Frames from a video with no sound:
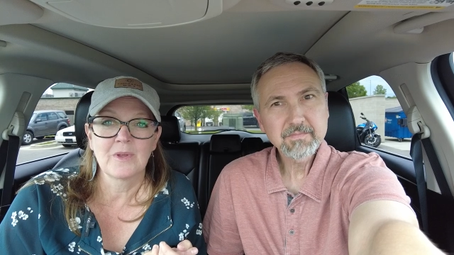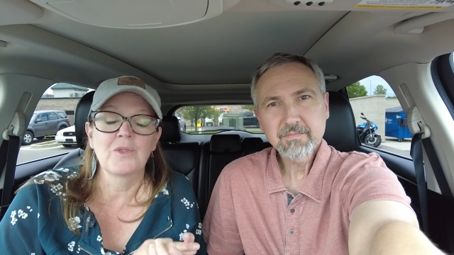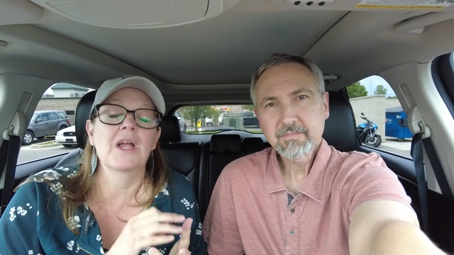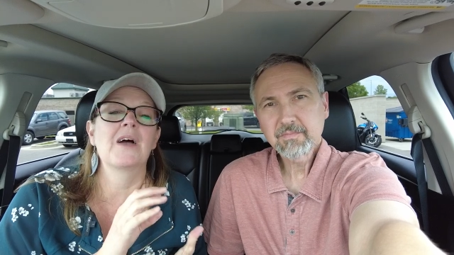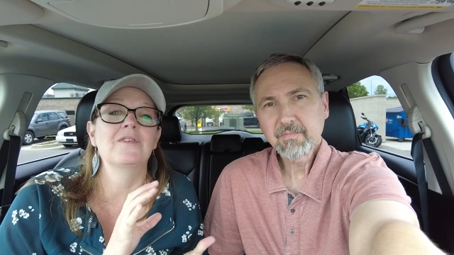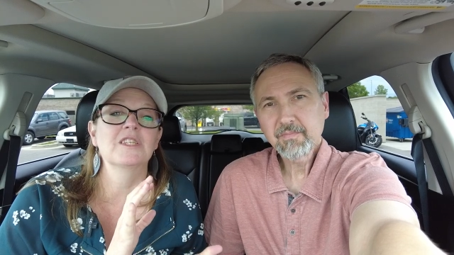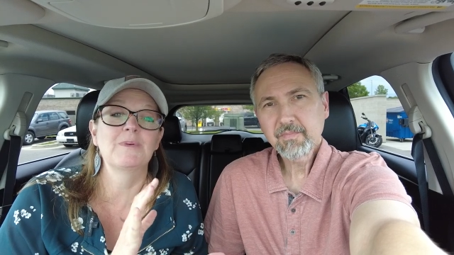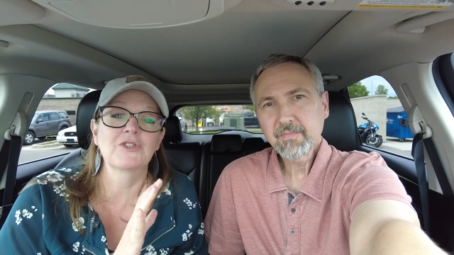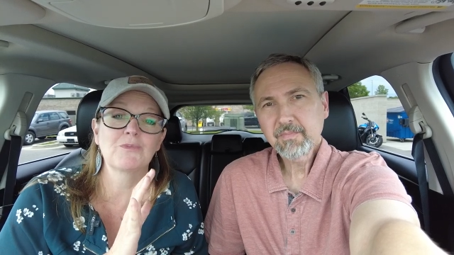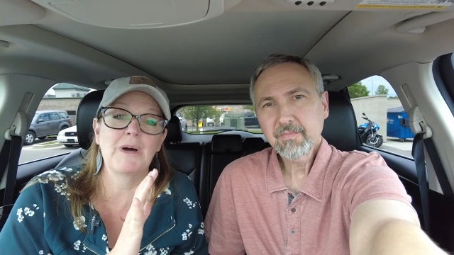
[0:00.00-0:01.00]
Speaker 1: They're having a
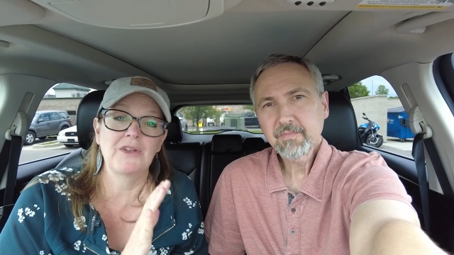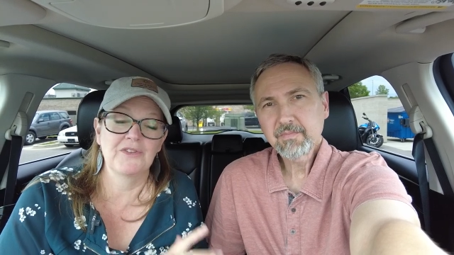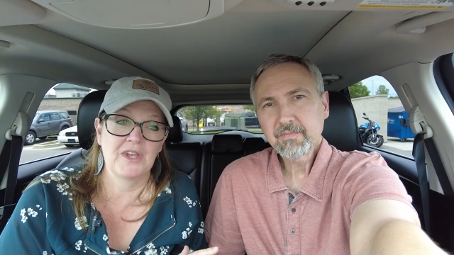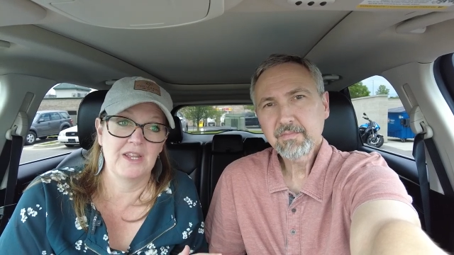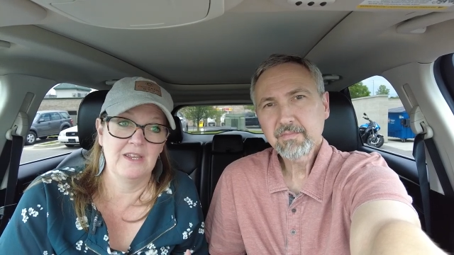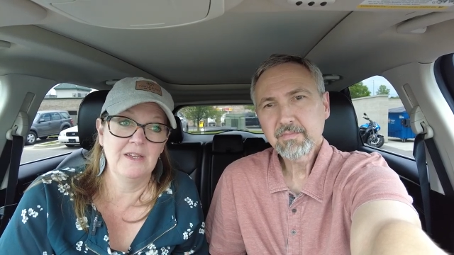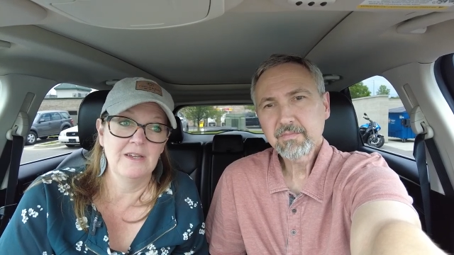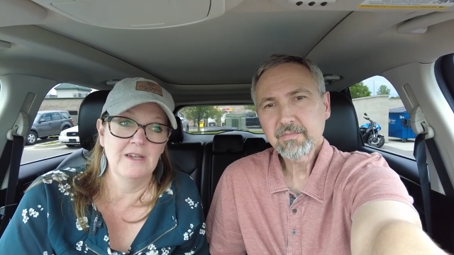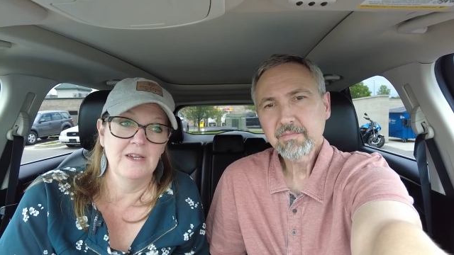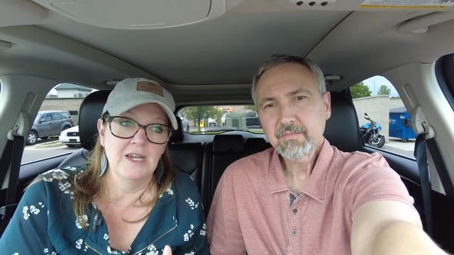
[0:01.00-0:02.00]
special bottle signing,
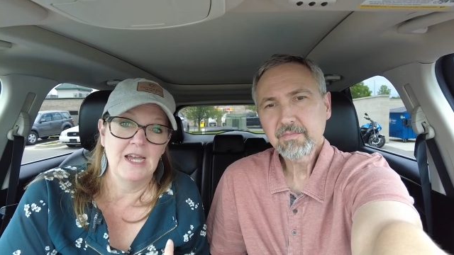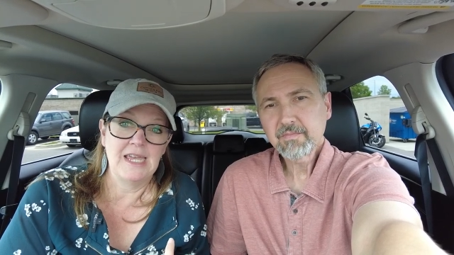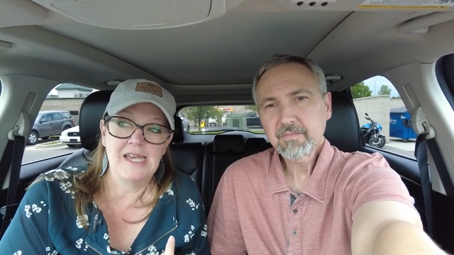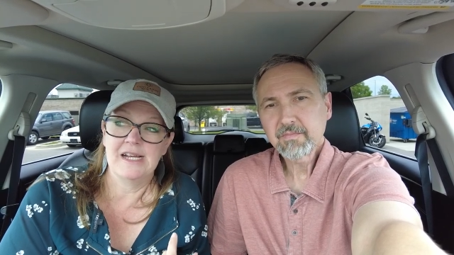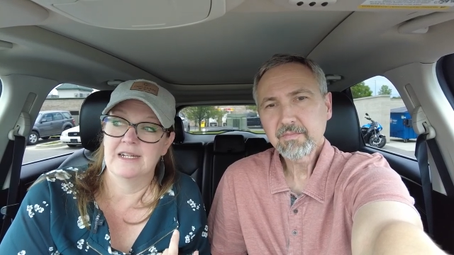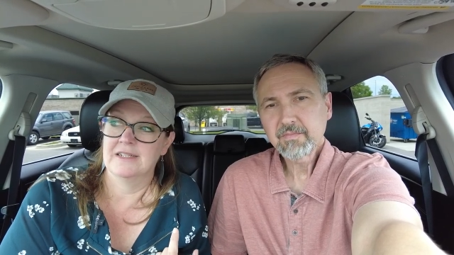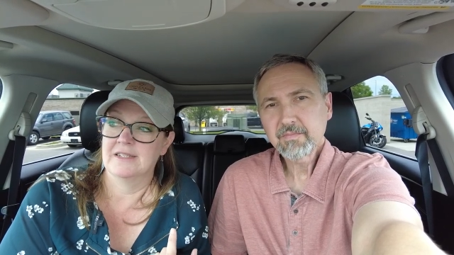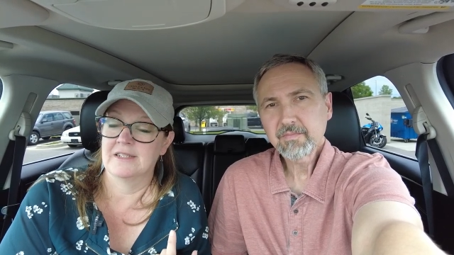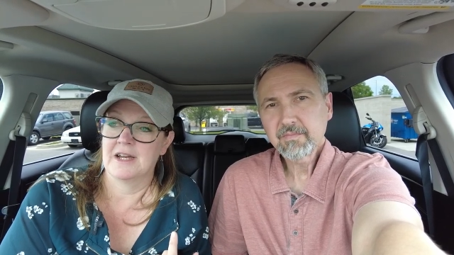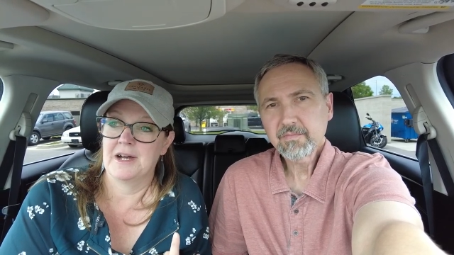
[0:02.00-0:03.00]

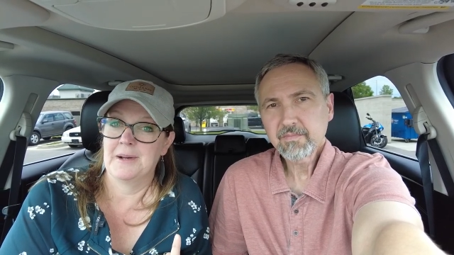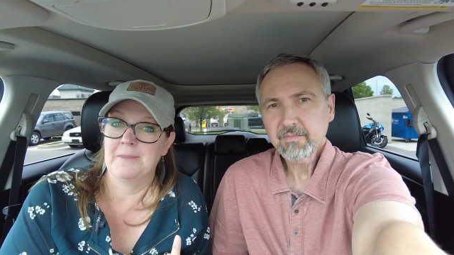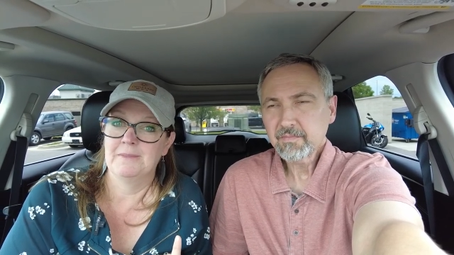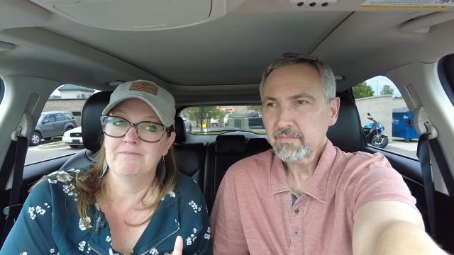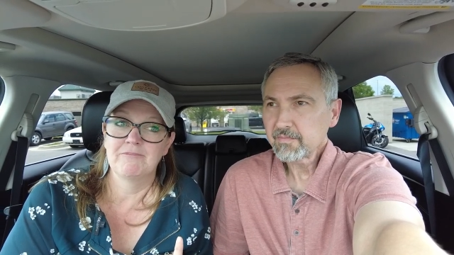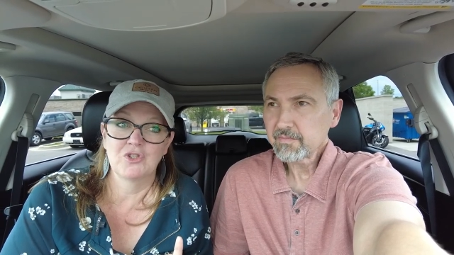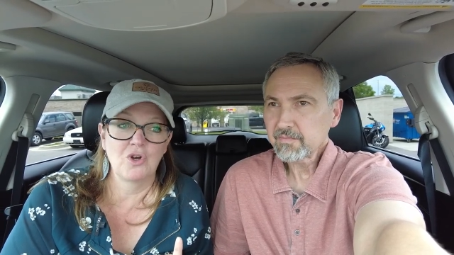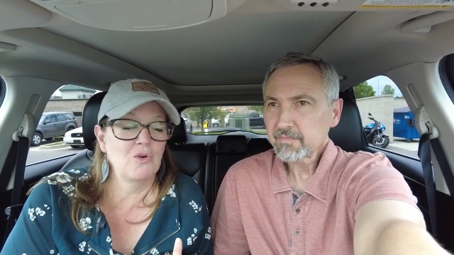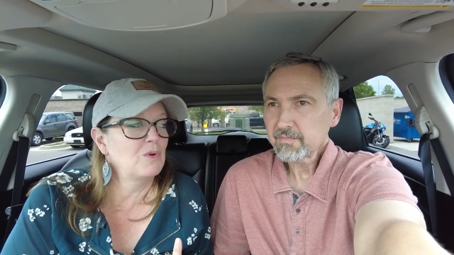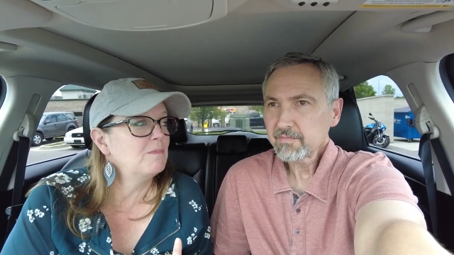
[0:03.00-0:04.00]
and um,
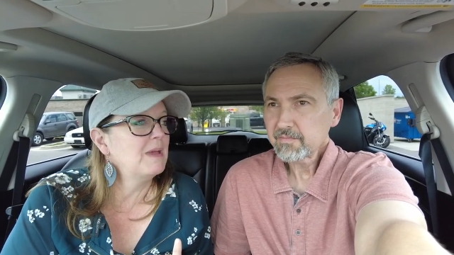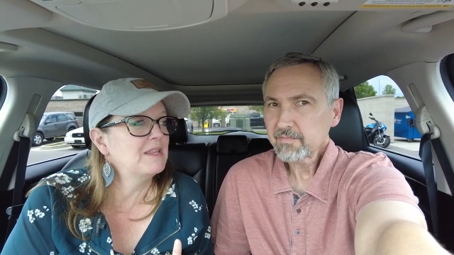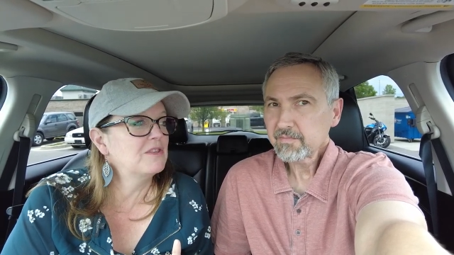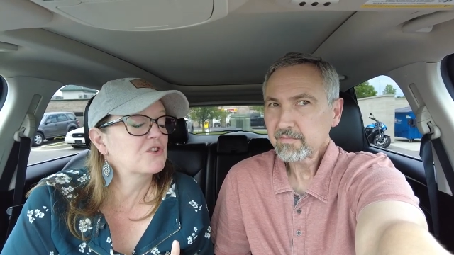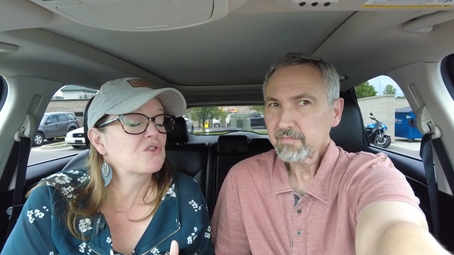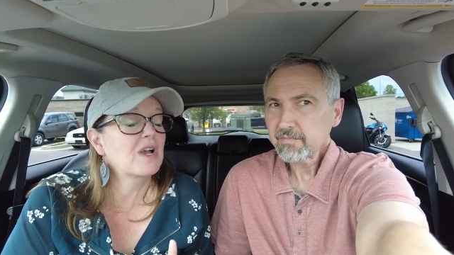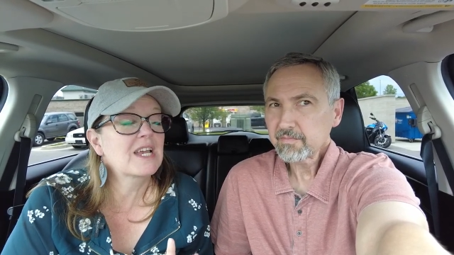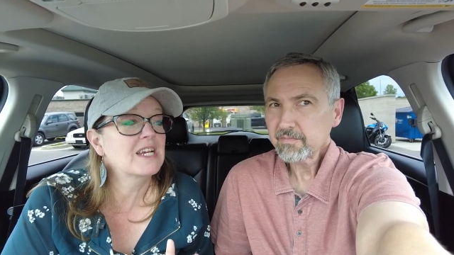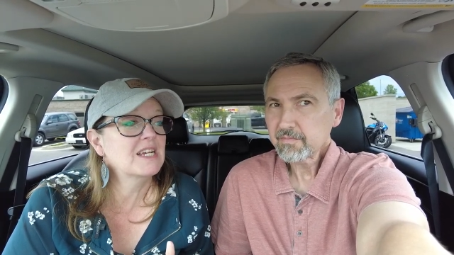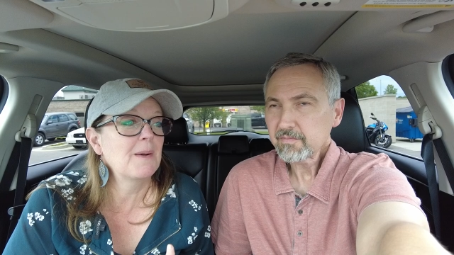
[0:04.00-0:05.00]
so we made the
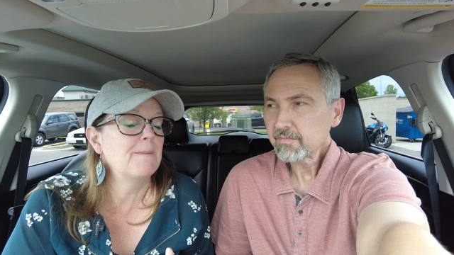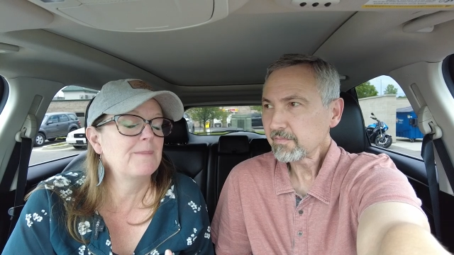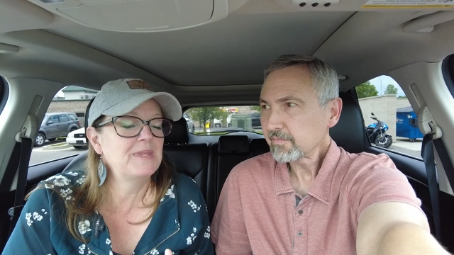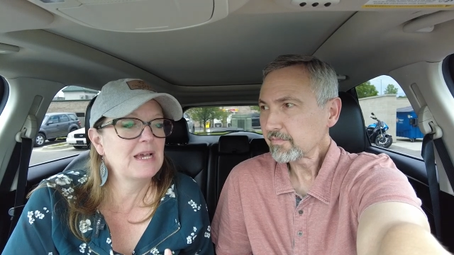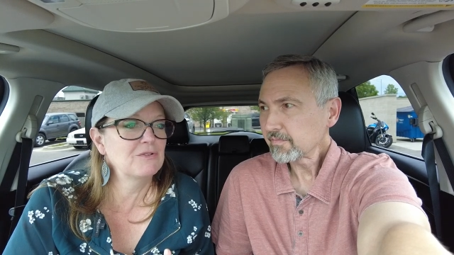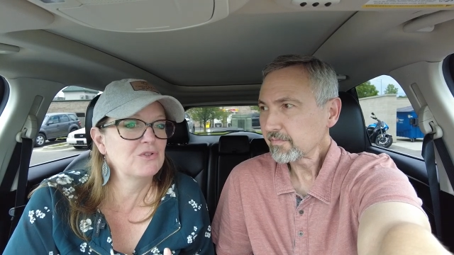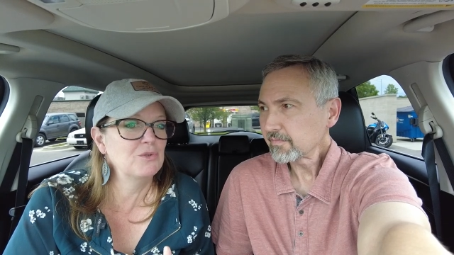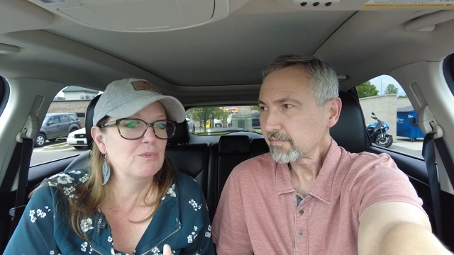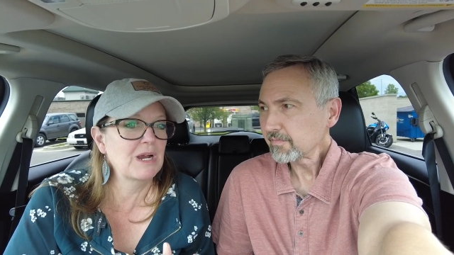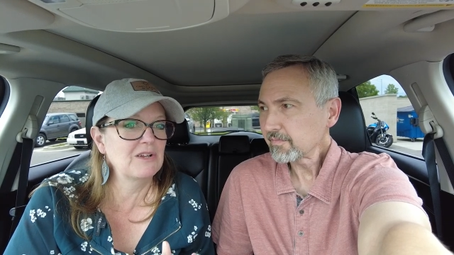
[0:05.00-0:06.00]
trek down
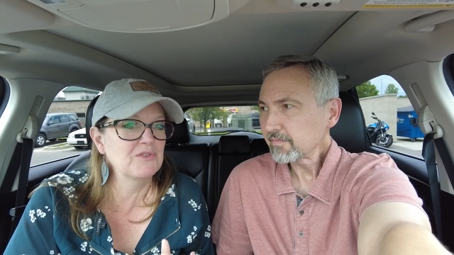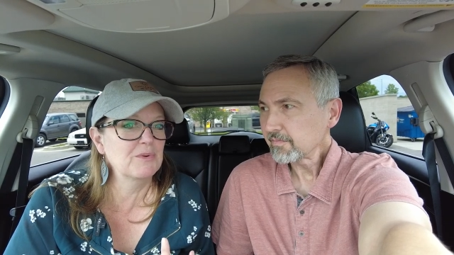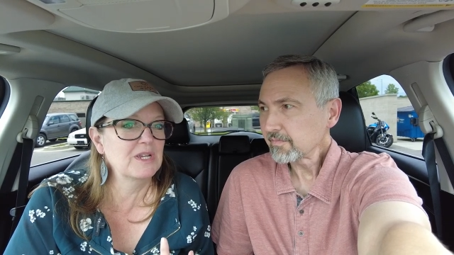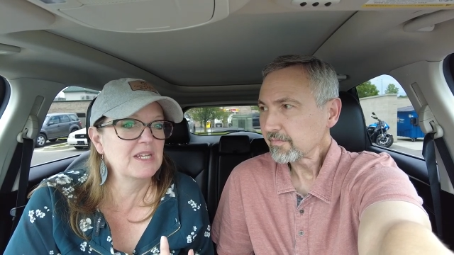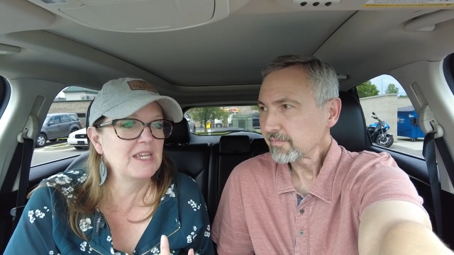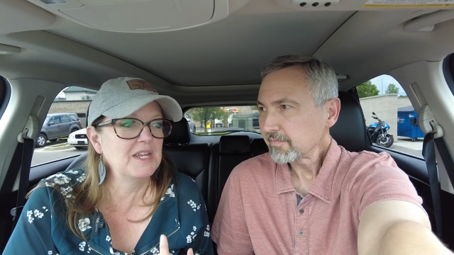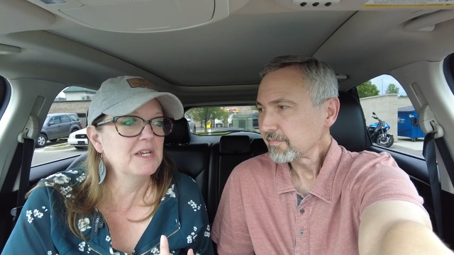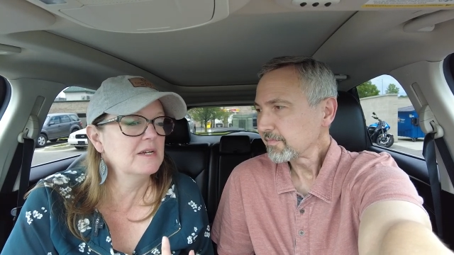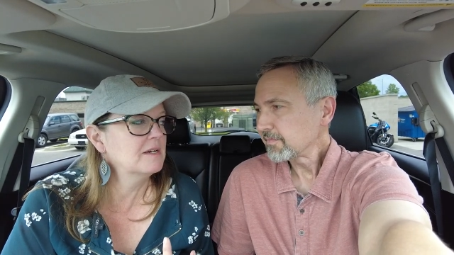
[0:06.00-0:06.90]
to Brownsburg, Indiana,